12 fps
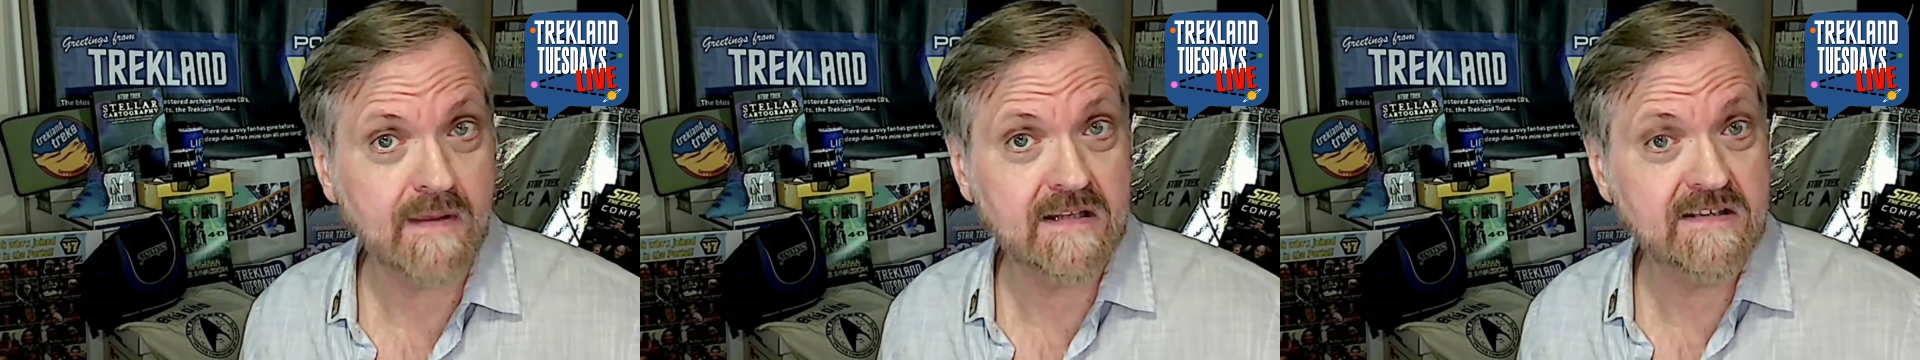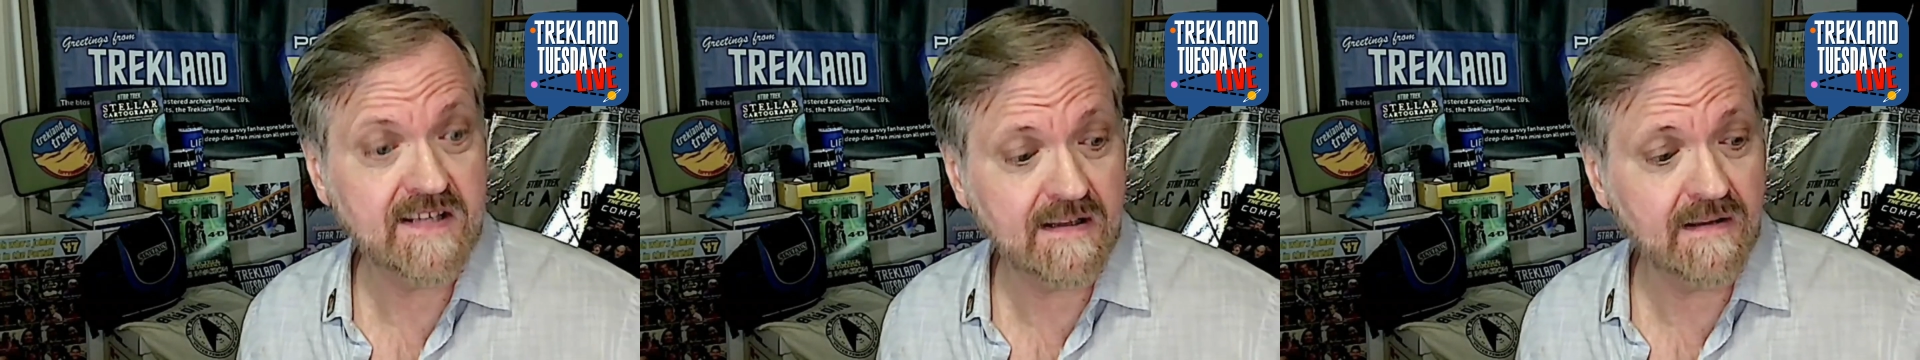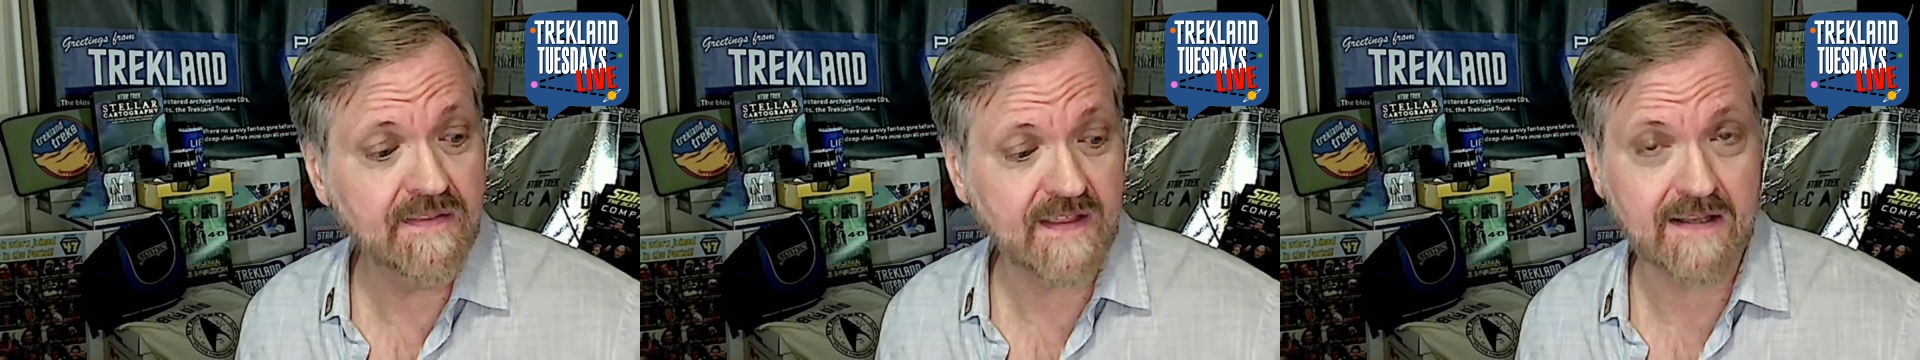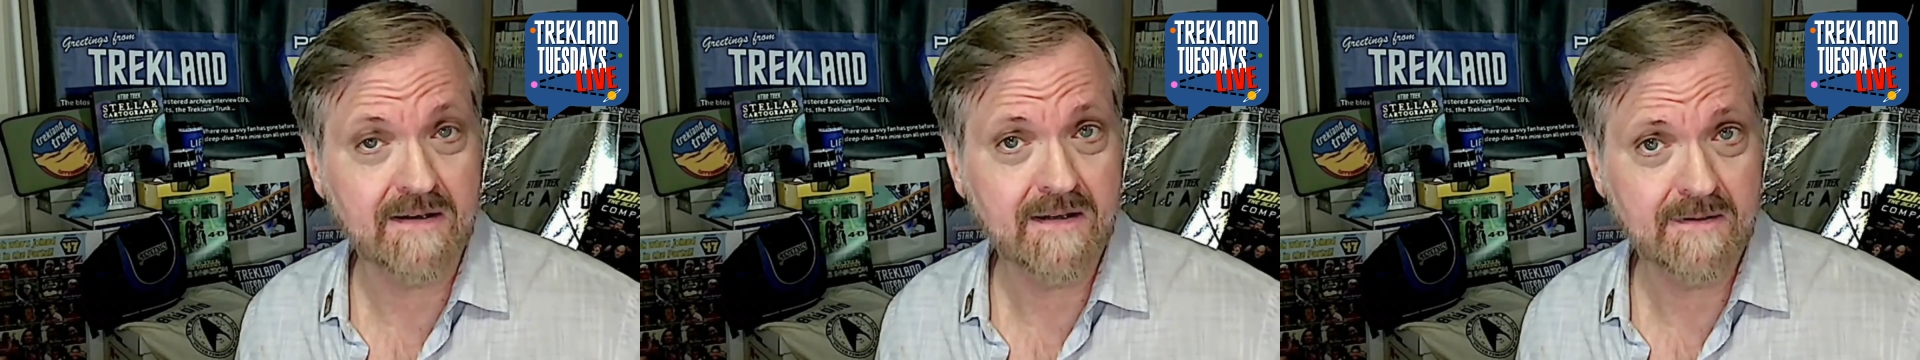Until
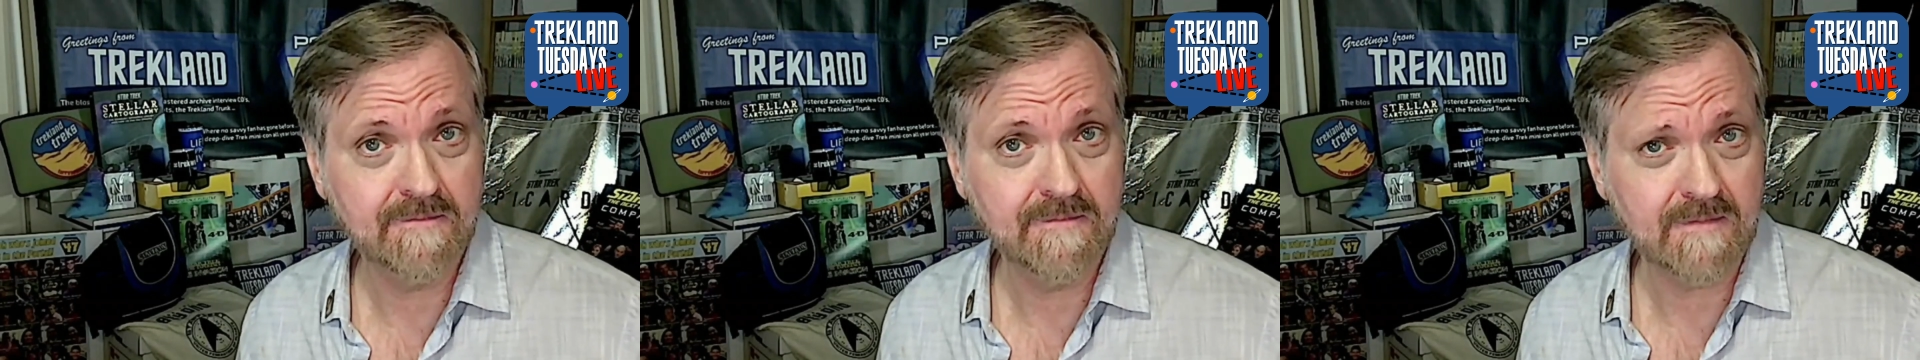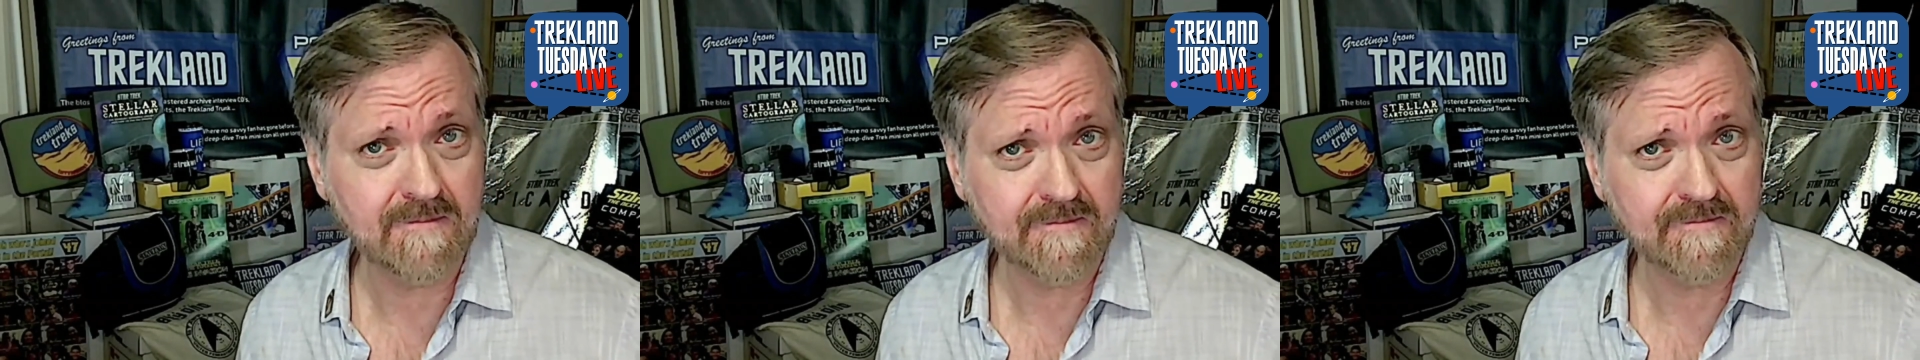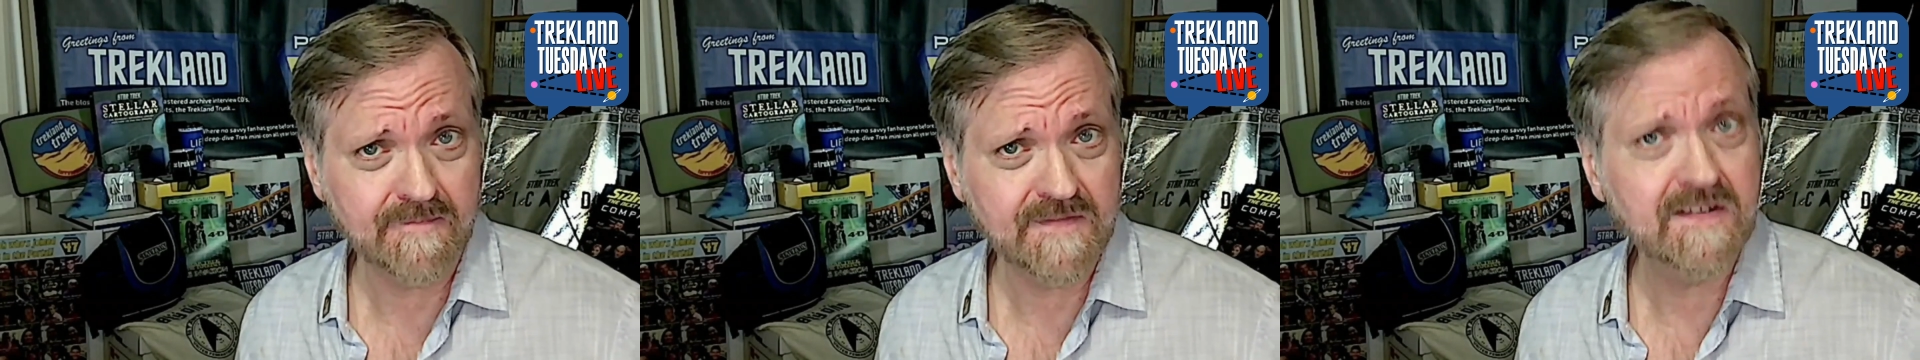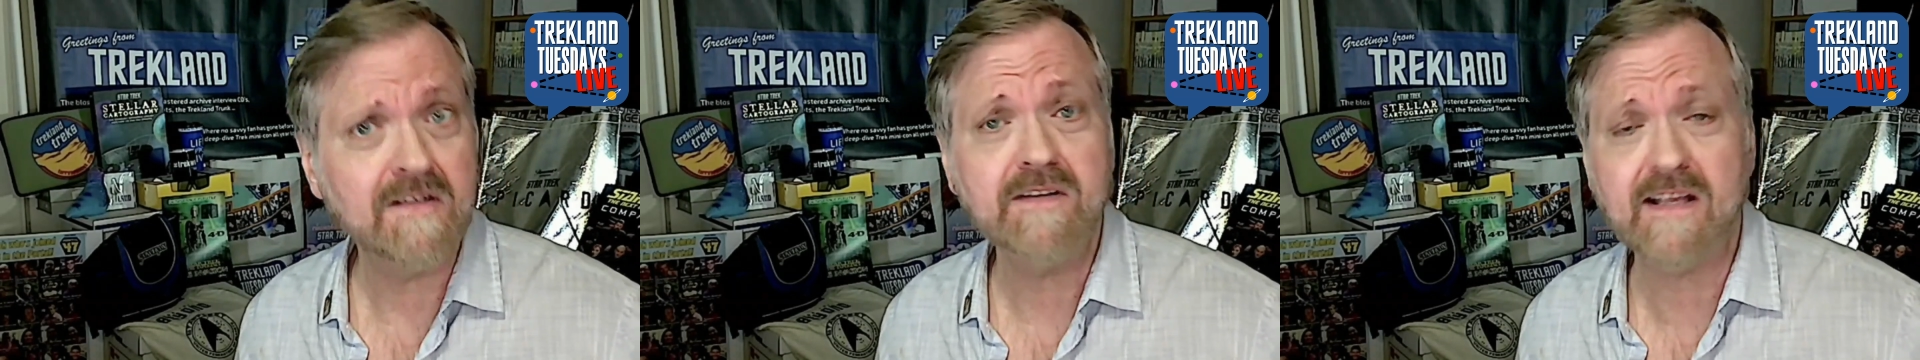then,
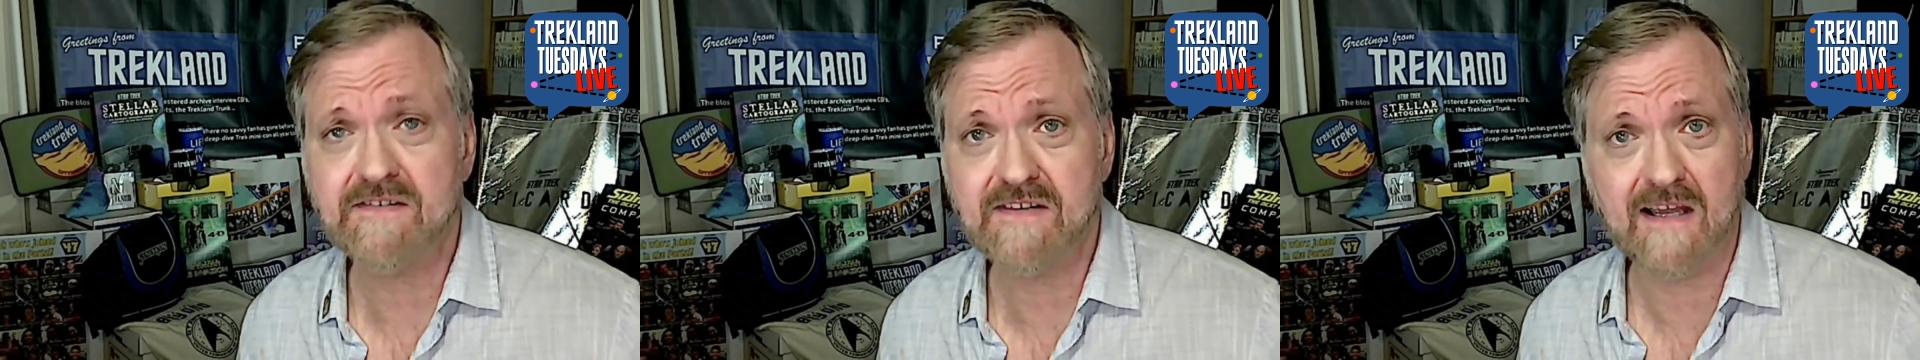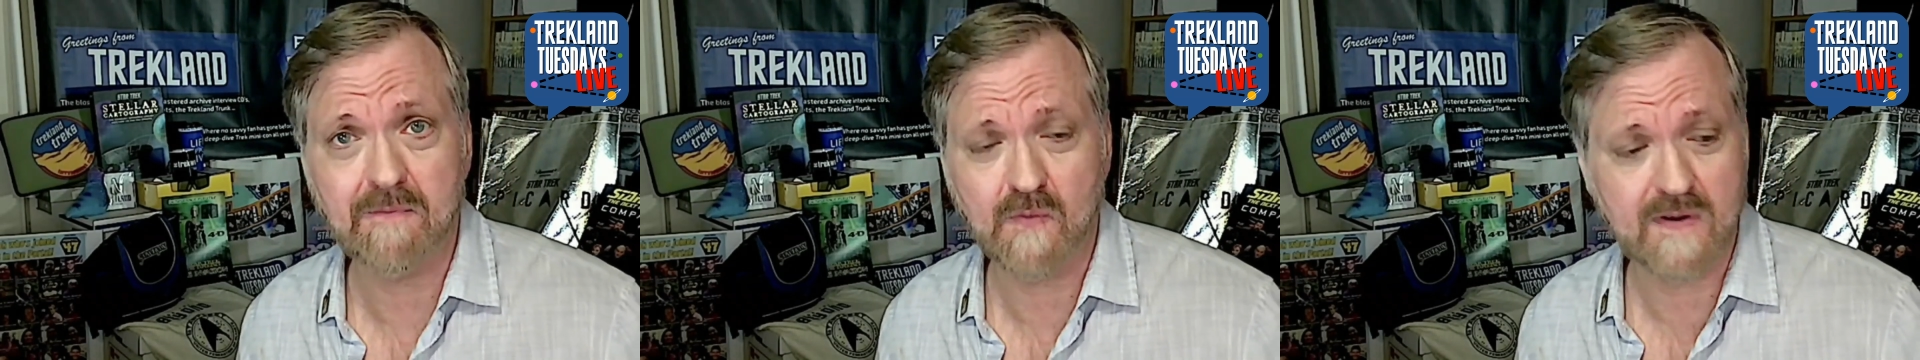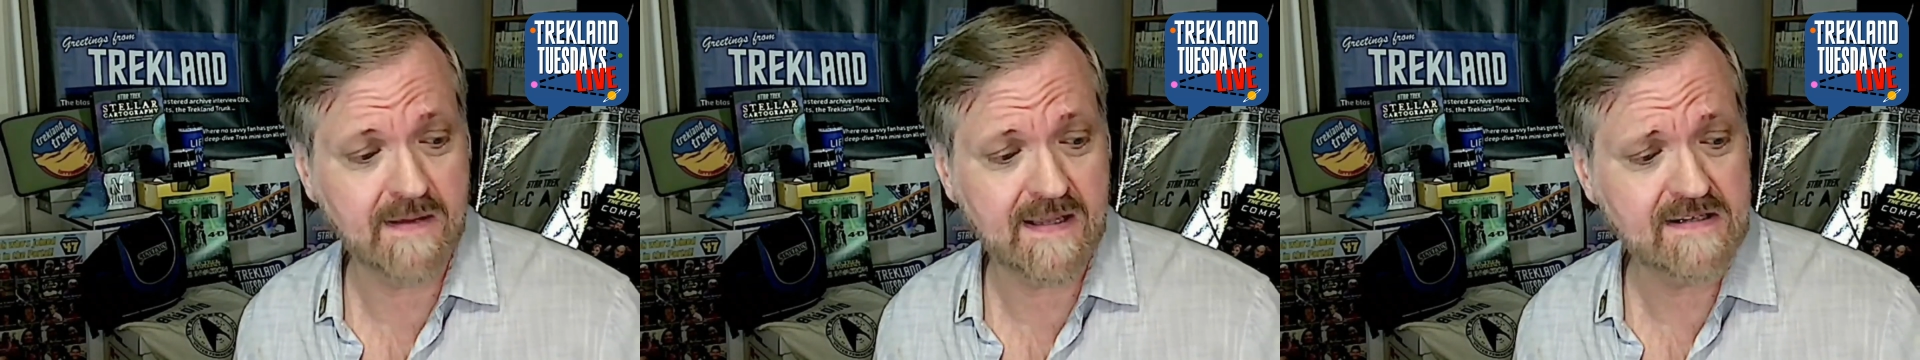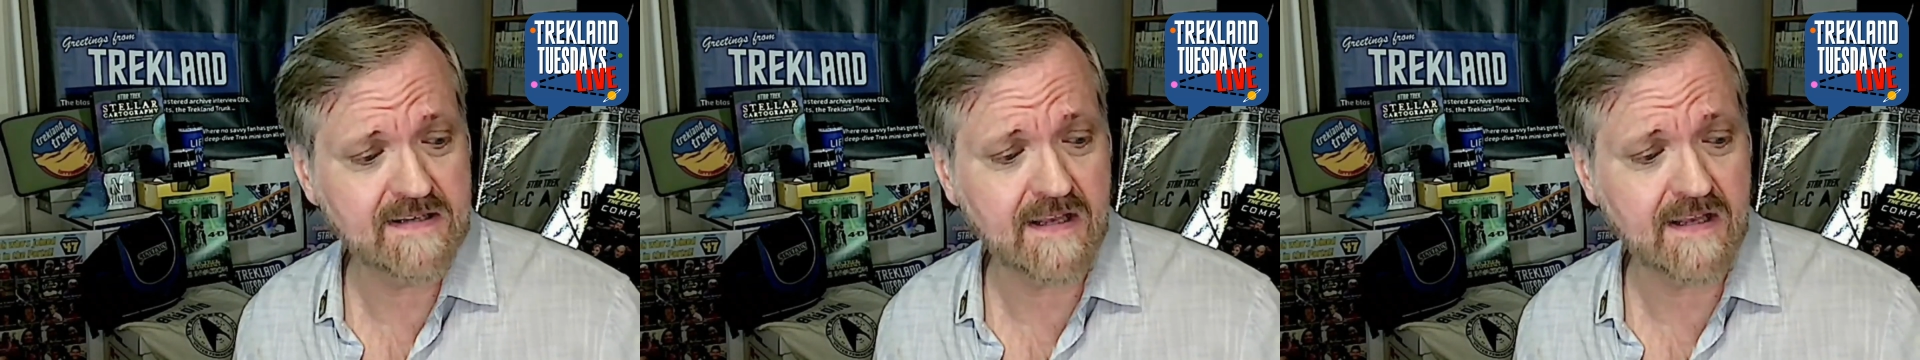till next time we meet,